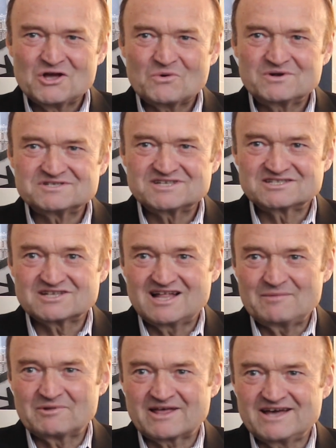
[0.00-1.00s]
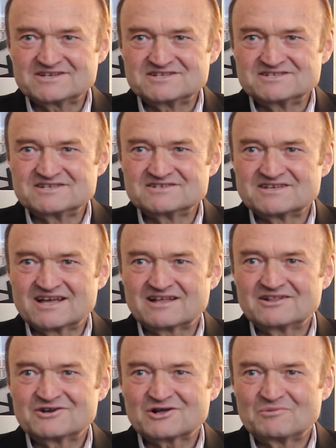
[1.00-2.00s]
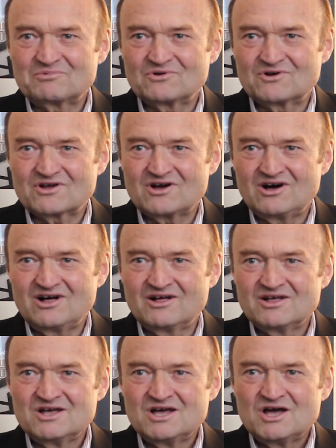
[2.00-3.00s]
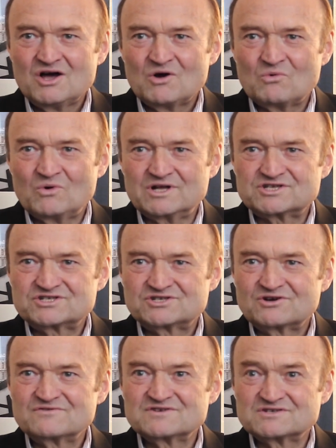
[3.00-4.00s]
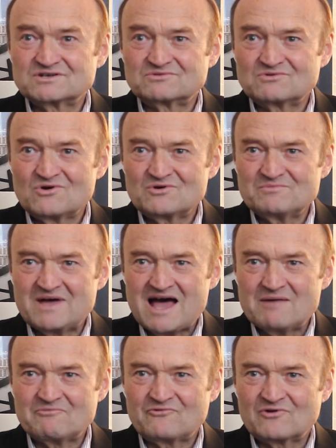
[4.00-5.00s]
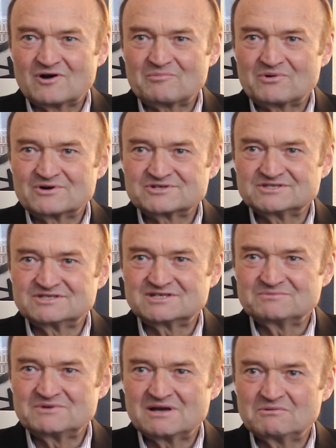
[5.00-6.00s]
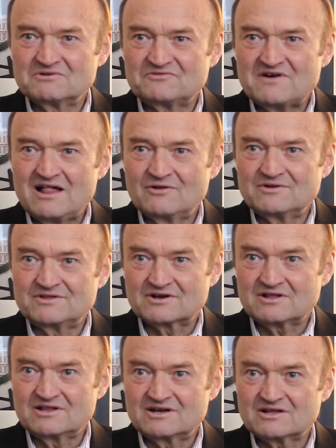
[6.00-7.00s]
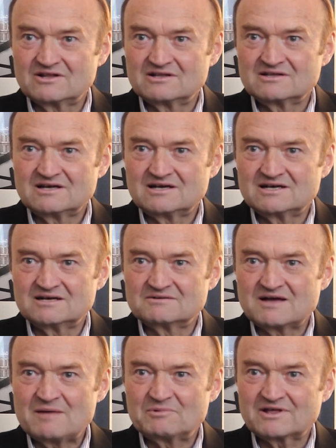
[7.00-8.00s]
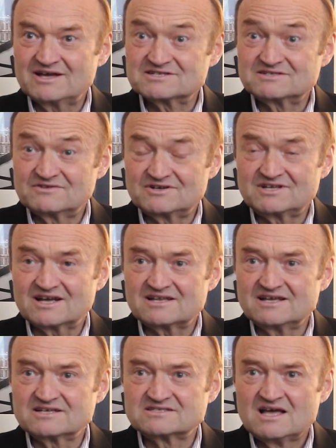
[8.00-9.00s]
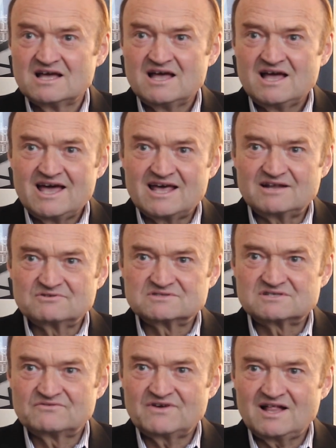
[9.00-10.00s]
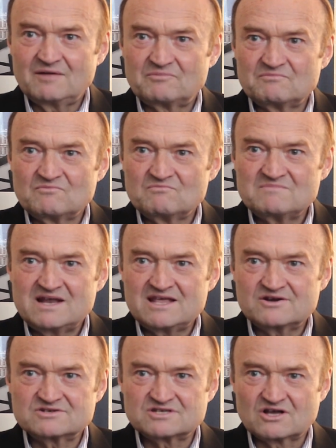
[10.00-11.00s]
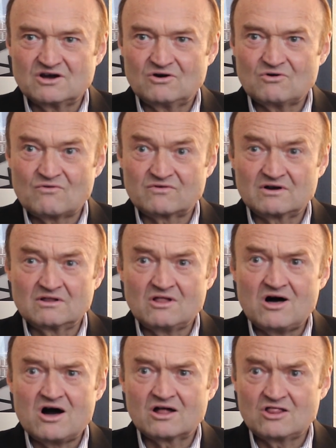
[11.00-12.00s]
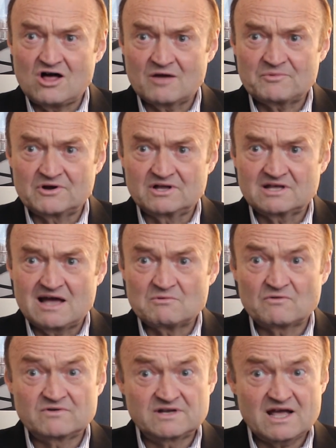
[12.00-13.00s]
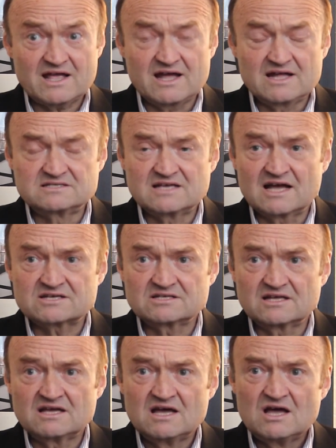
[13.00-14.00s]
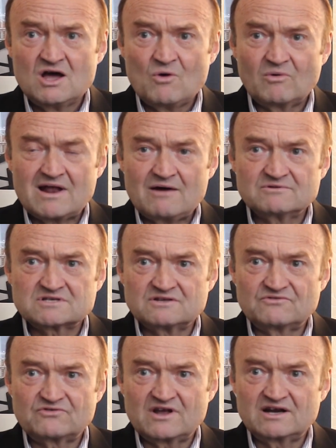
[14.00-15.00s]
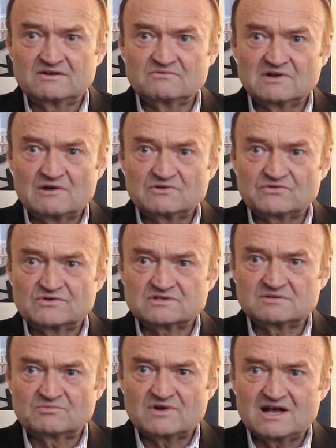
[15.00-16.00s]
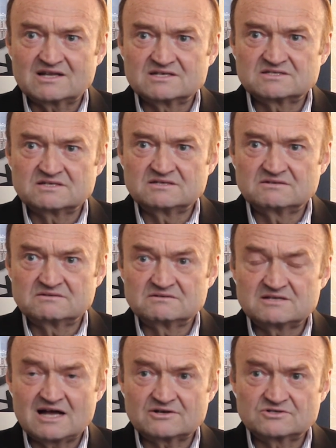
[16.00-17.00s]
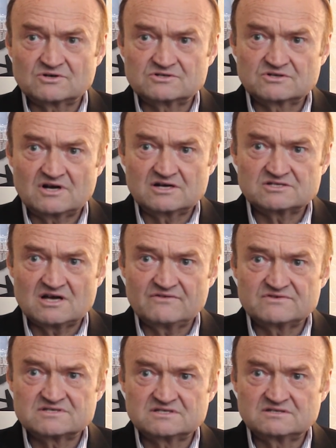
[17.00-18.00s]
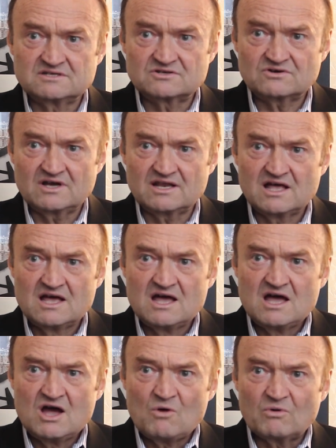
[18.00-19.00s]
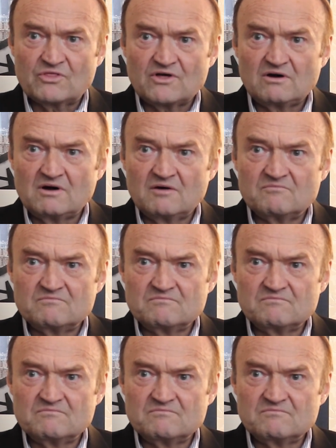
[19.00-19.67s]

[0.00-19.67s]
Quintessential Applications is a clinical protocol which serves as a roadmap for a person to be able to follow in their clinical application of their techniques. And it was developed many years ago over a long, long period of time, over decades actually, when I was confronted, when I was first in practice in Dr. George Goodhart's office in Detroit, with a